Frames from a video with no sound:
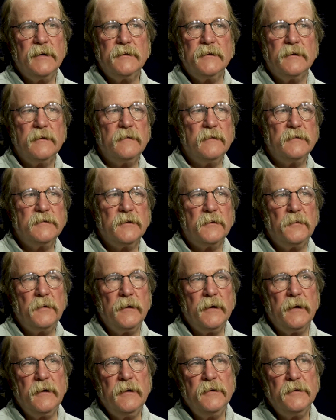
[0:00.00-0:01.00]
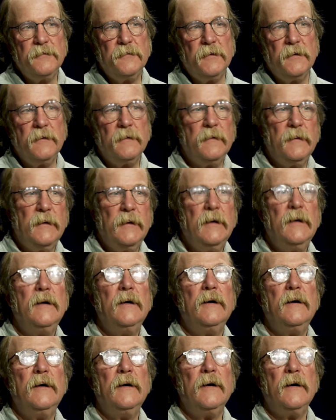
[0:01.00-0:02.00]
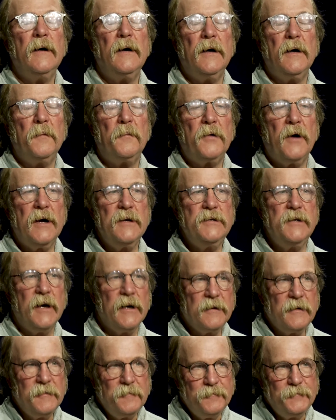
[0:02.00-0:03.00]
it's a really useful project.